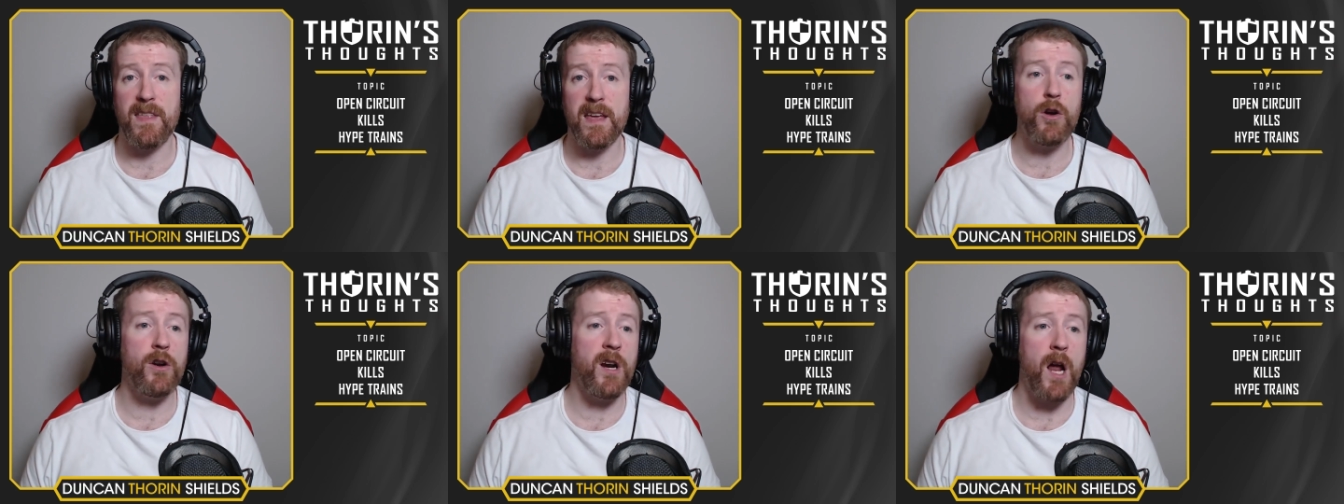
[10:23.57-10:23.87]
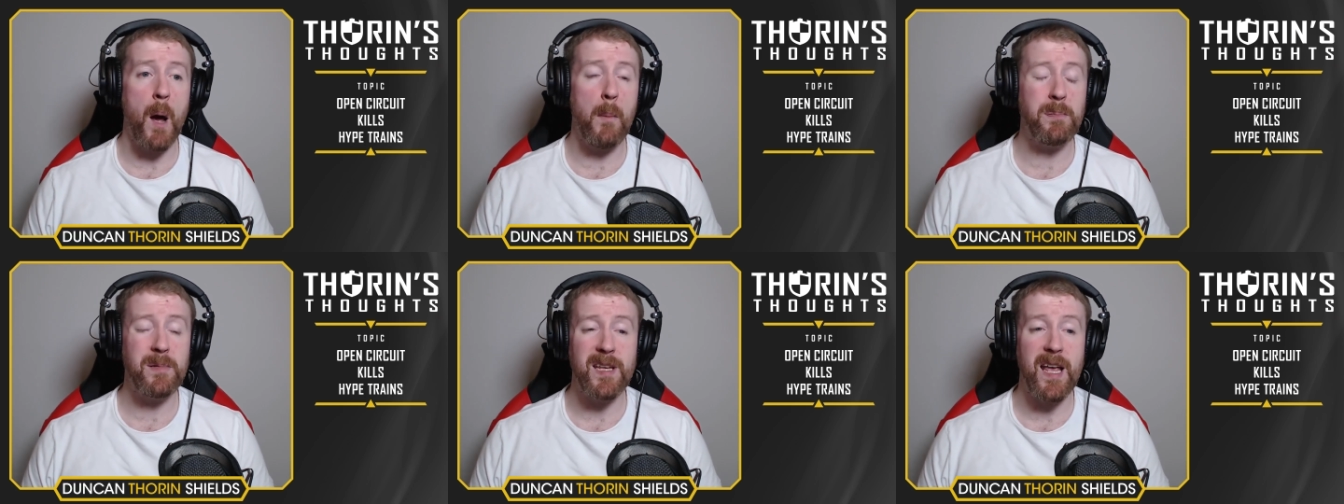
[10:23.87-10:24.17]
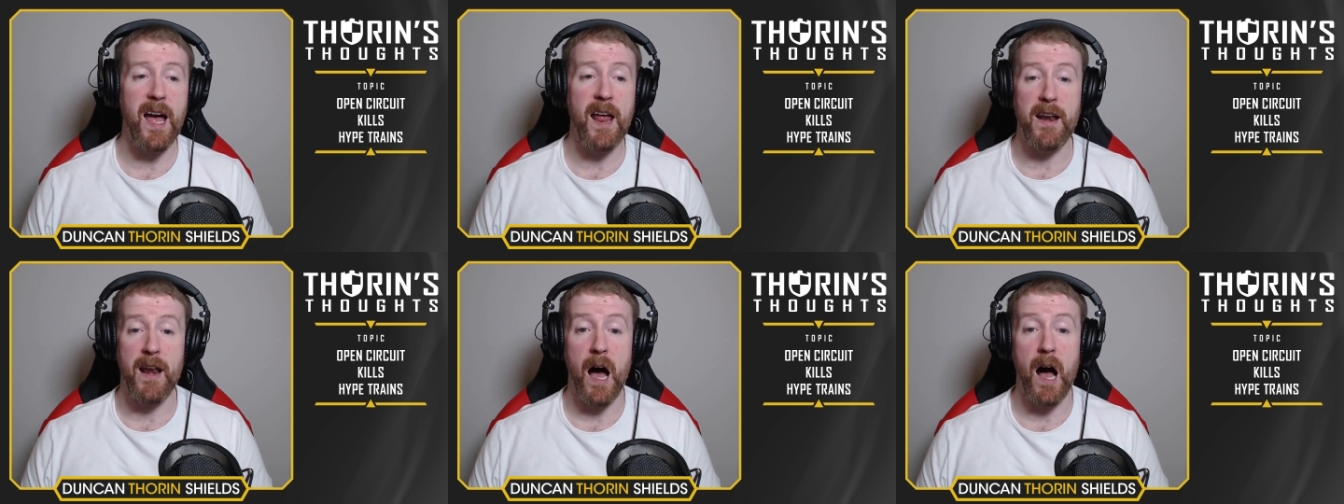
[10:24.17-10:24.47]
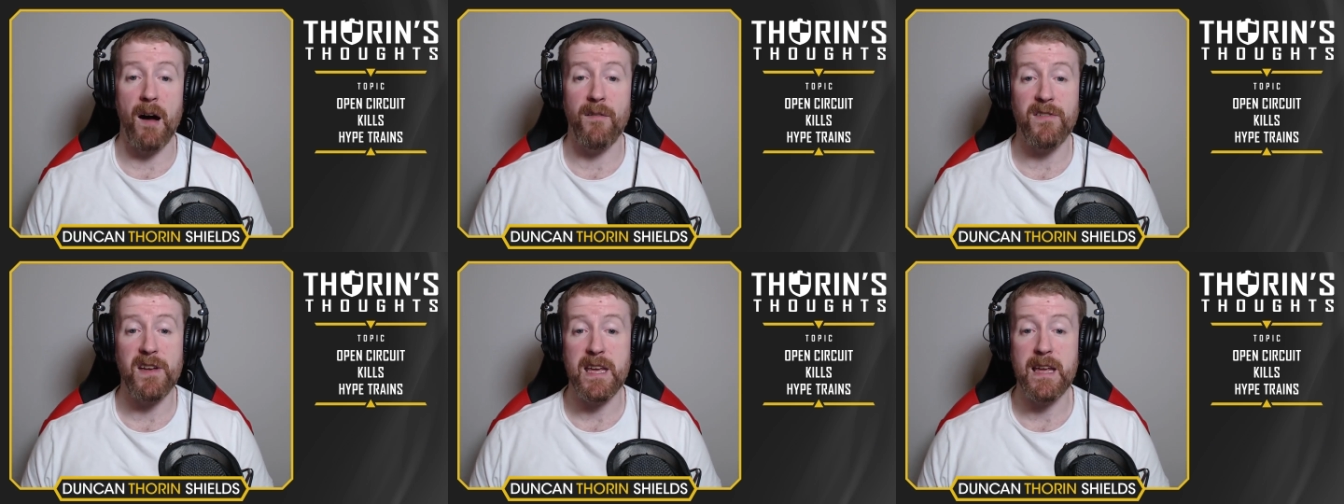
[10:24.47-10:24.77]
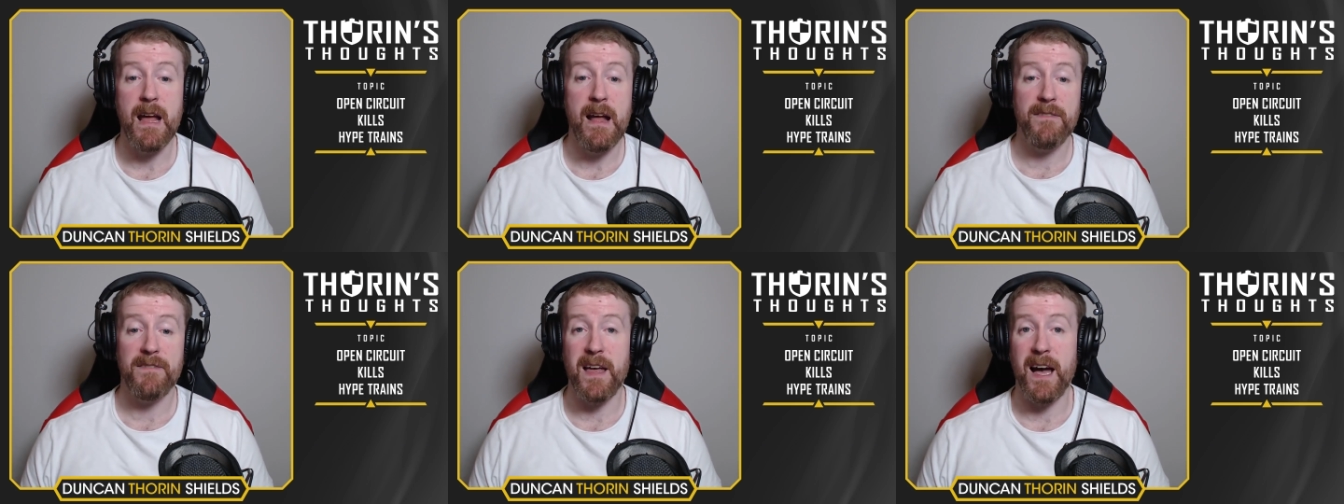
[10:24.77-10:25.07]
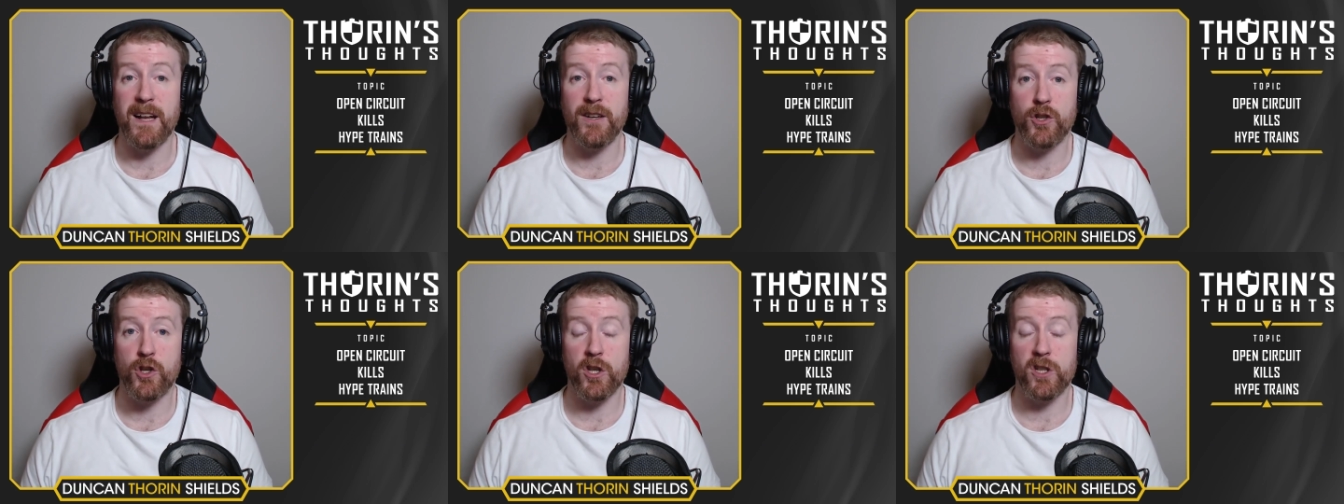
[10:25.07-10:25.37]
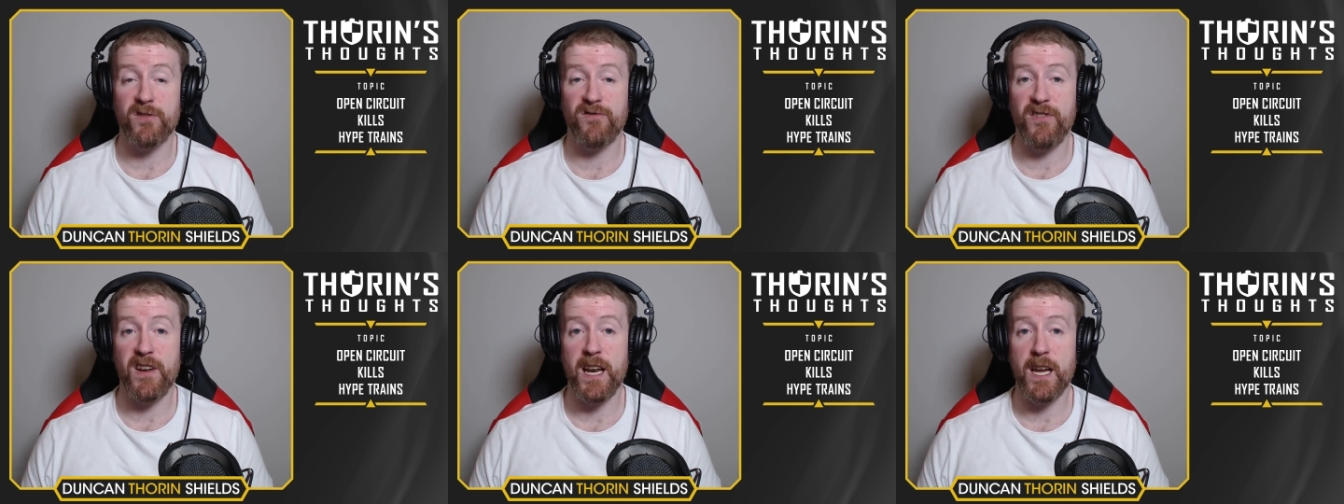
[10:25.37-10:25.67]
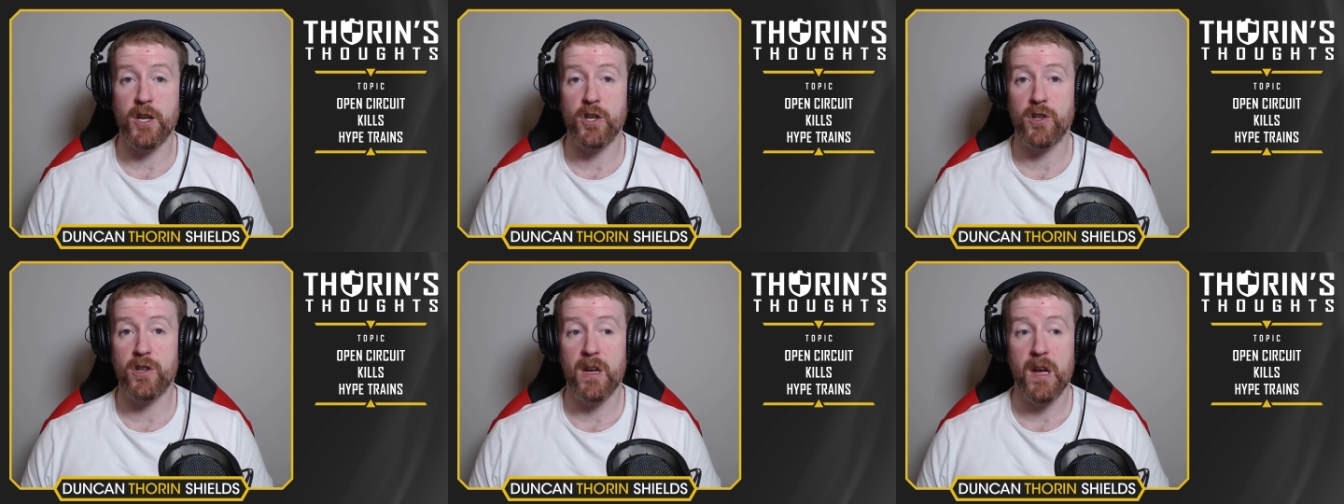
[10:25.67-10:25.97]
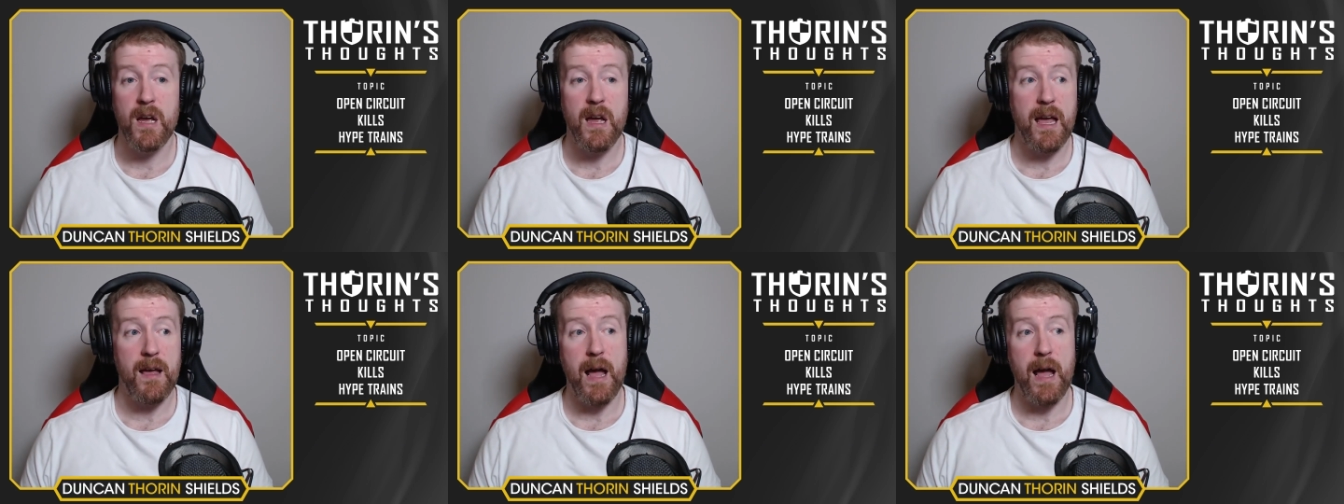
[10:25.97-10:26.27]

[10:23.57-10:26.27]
They couldn't upset a Na'vi that had just finished